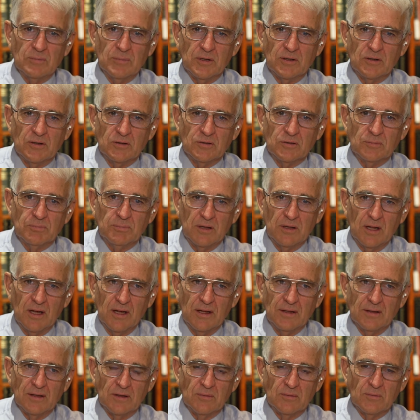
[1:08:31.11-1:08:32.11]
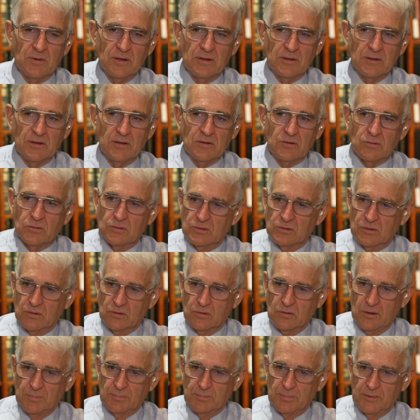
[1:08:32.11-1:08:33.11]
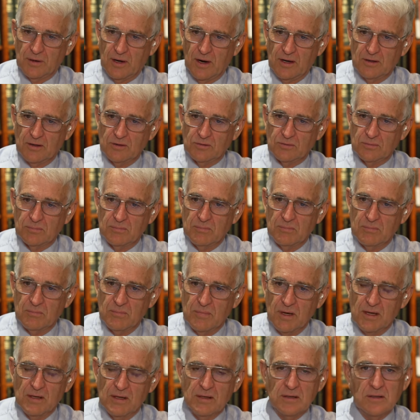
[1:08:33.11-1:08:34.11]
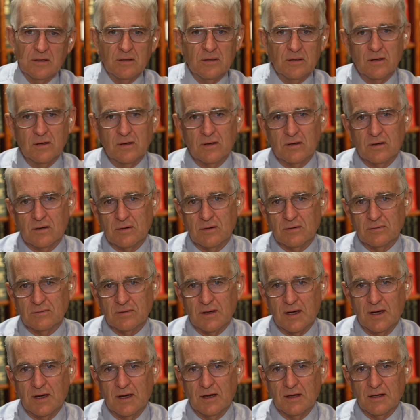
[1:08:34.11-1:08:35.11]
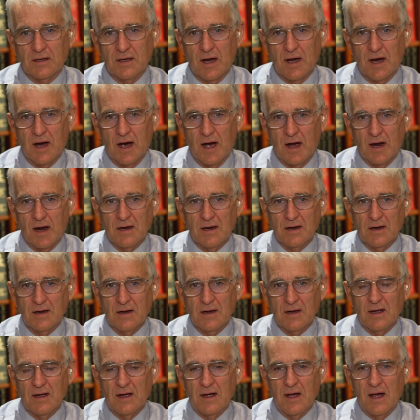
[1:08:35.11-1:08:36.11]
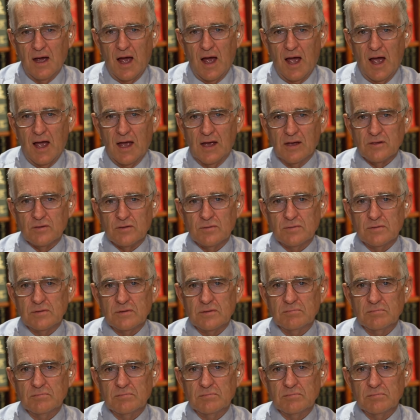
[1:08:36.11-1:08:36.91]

because plainly we need to equip as many of our young as